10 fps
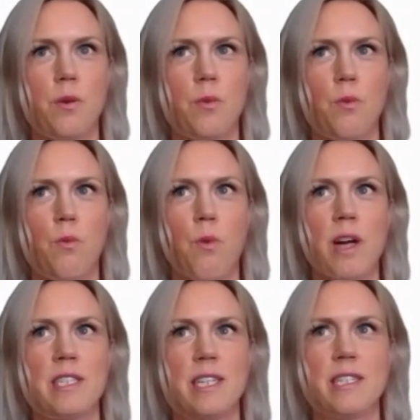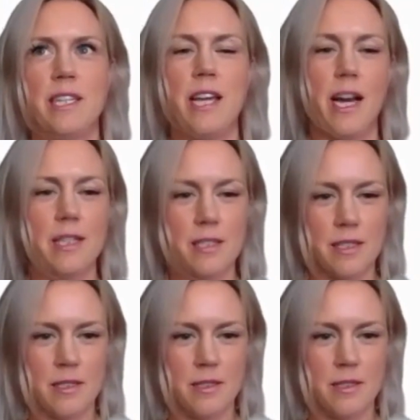what does yes